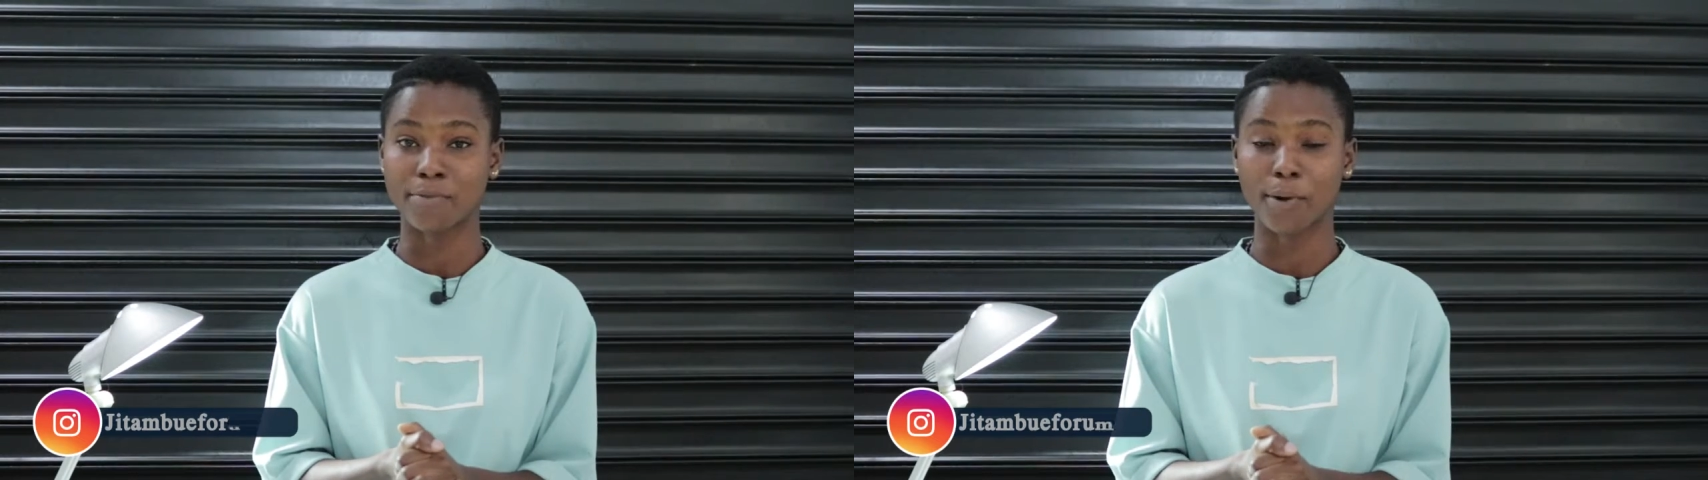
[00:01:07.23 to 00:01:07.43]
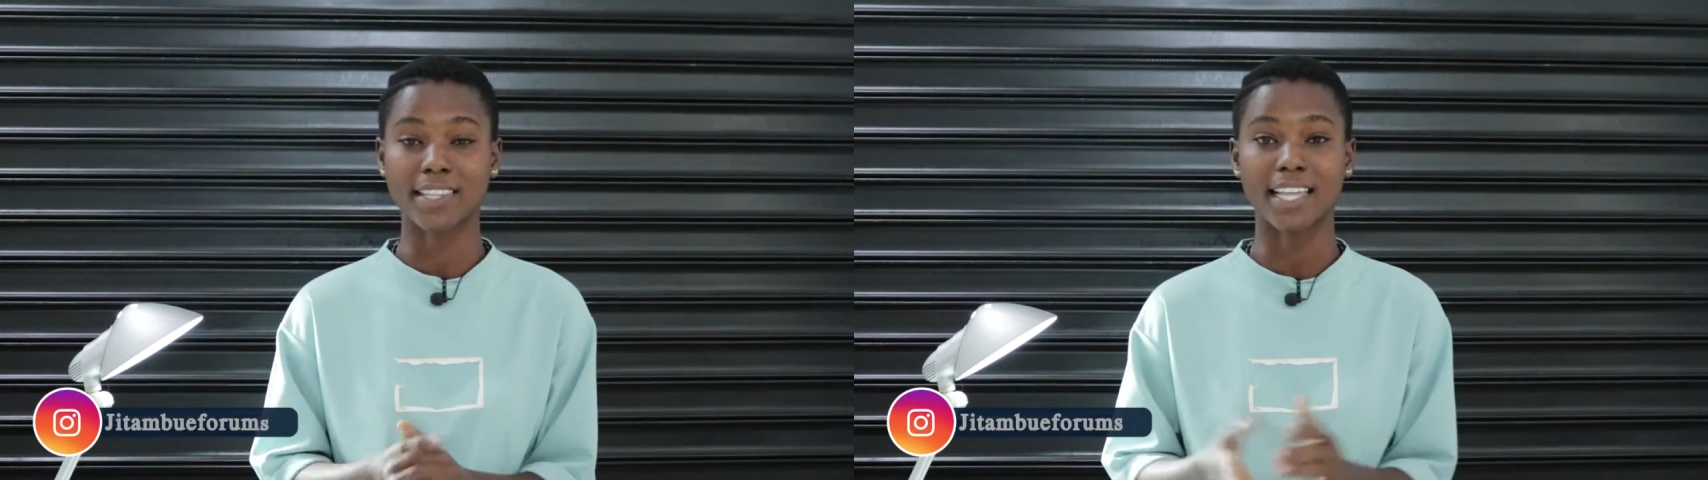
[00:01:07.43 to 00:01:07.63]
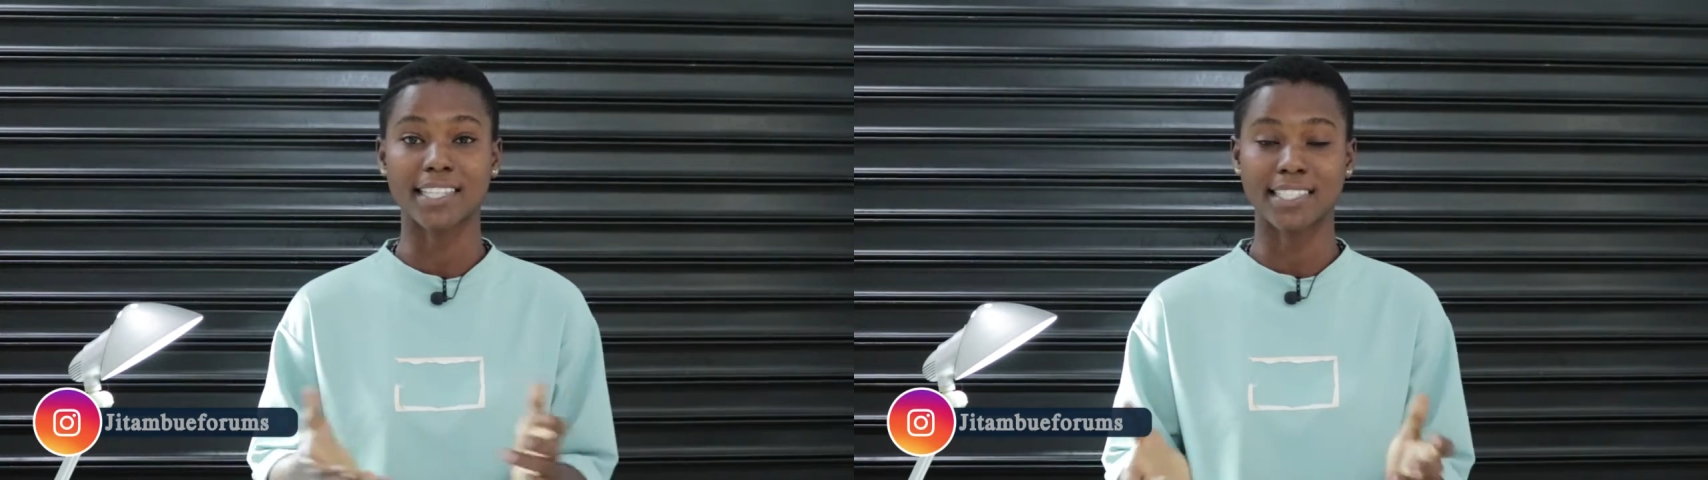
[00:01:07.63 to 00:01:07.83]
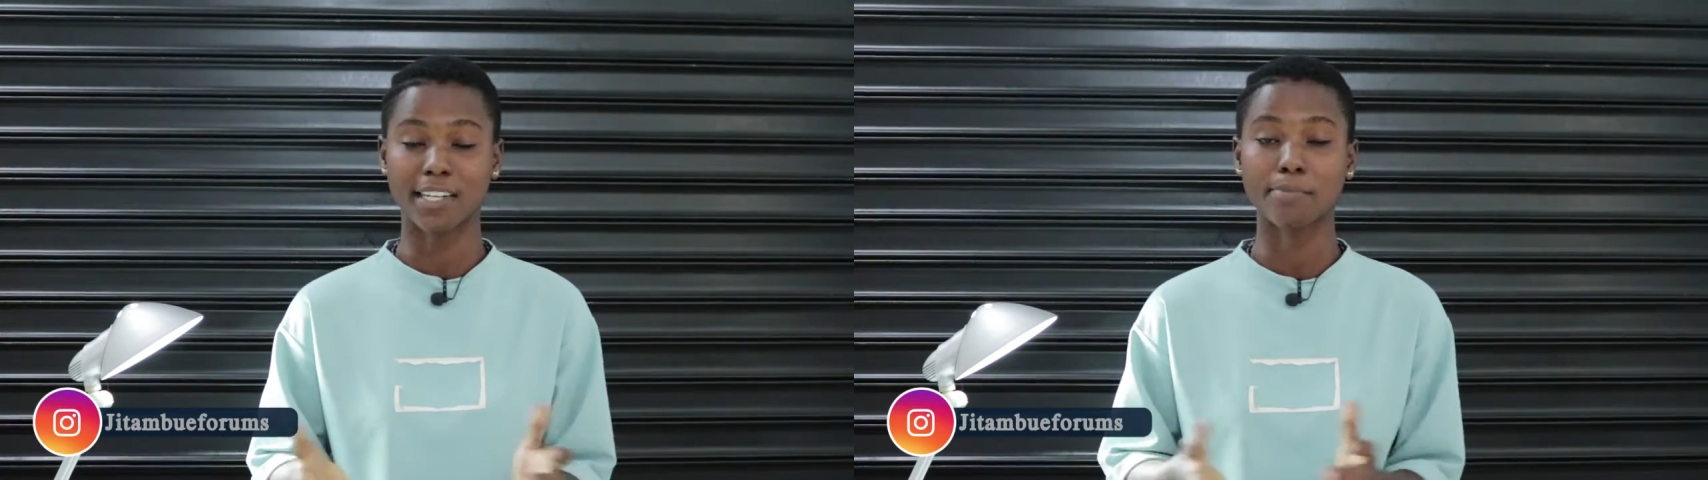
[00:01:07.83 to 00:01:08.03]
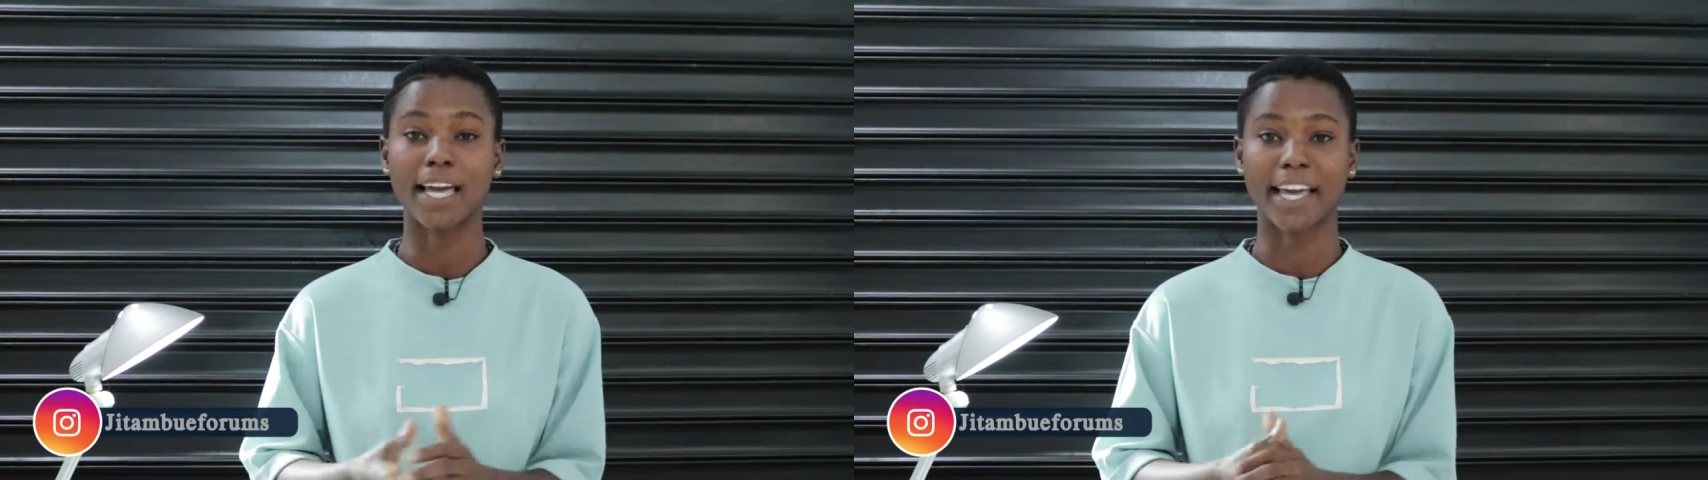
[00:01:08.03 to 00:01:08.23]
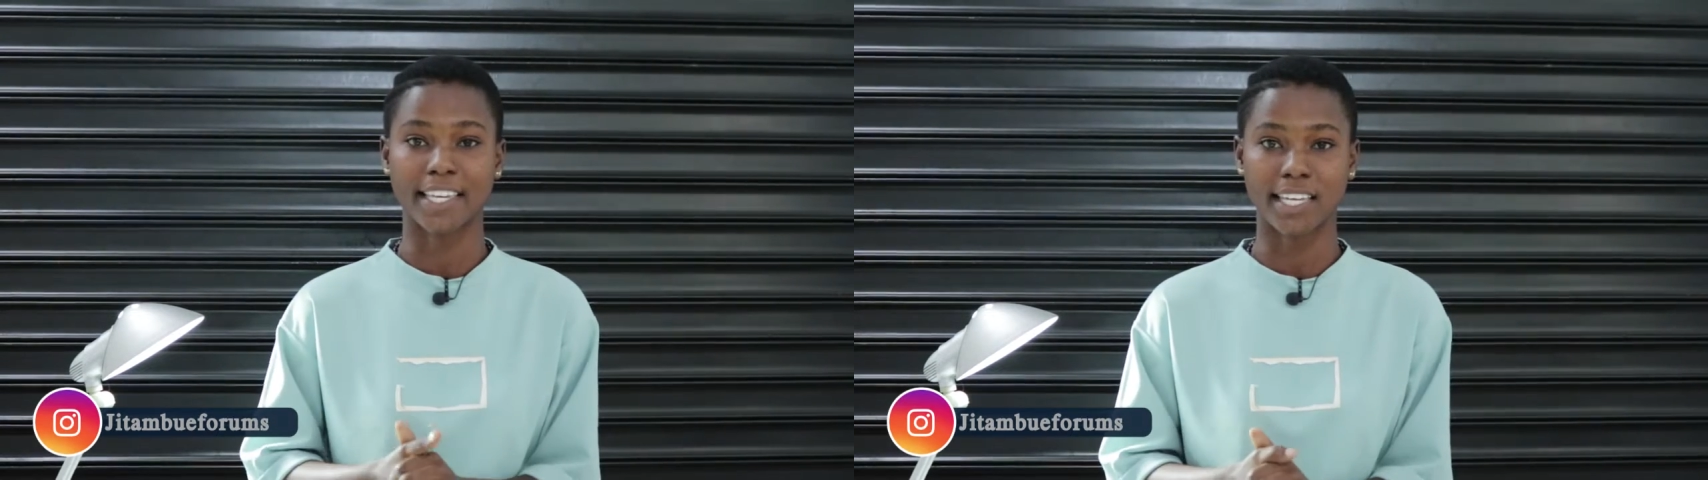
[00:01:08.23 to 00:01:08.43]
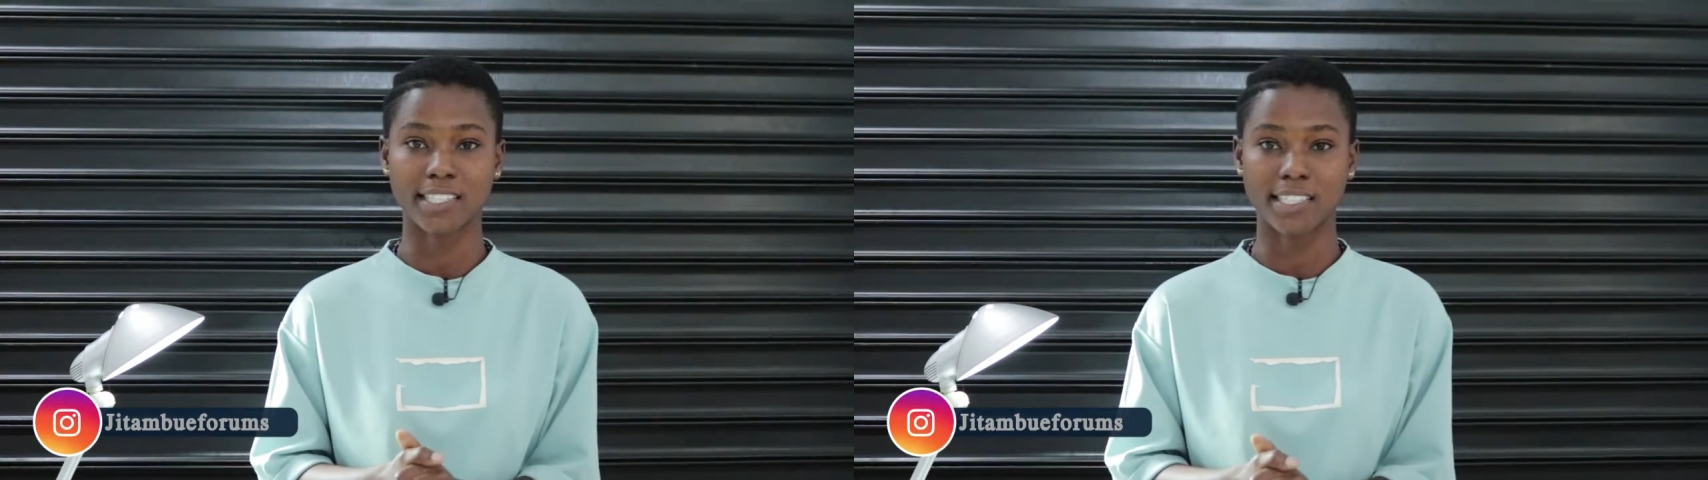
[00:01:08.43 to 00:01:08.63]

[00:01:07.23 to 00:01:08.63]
what they are telling me I can't